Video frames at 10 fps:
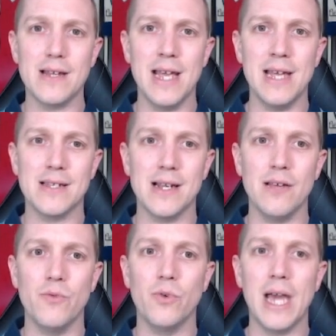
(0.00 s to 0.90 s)

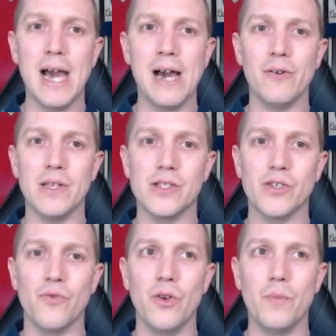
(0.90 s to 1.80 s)
Italy will get out of this
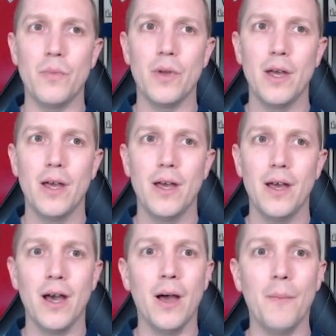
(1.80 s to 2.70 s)
group.
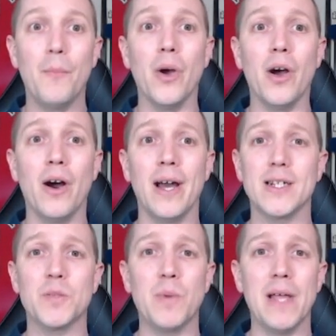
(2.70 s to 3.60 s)
But I
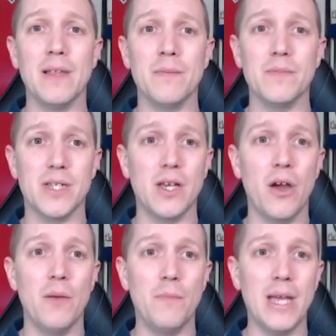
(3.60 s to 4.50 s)
expect them to go
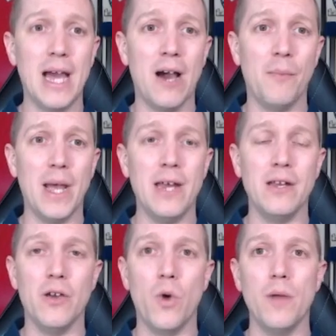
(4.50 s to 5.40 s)
and beat
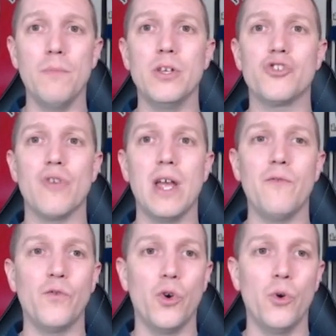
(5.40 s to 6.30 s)
Albania. Won't be
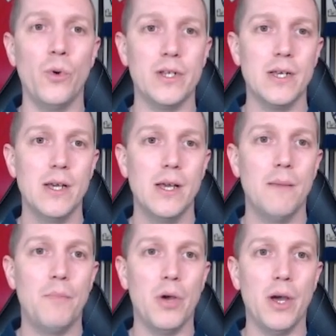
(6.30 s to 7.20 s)
straightforward,
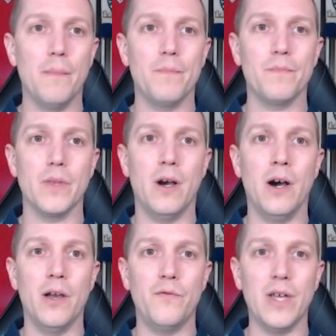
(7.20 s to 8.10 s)
but
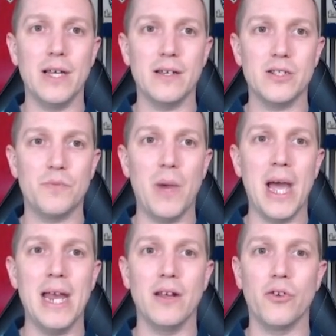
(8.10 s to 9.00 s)
I think
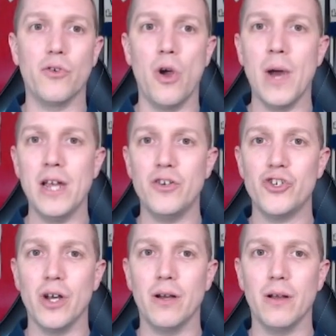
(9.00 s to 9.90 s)
Spain and
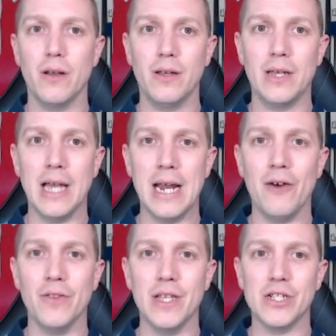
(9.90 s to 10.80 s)
Croatia get
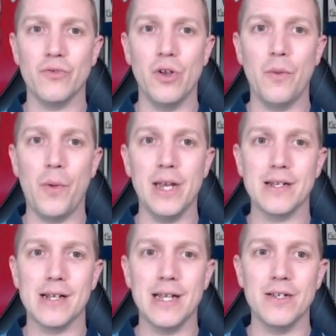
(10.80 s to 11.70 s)
out of this group and
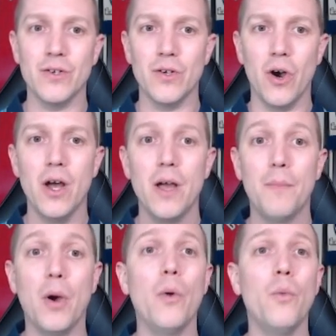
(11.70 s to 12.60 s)
Italy do not.
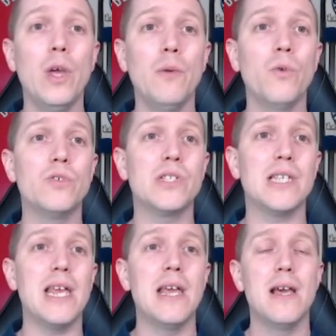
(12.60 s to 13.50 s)
But we will
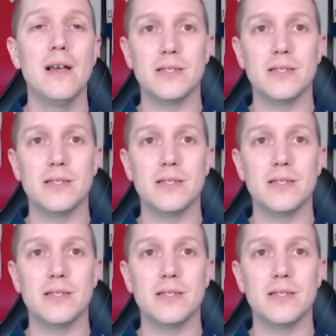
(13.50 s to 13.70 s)
see.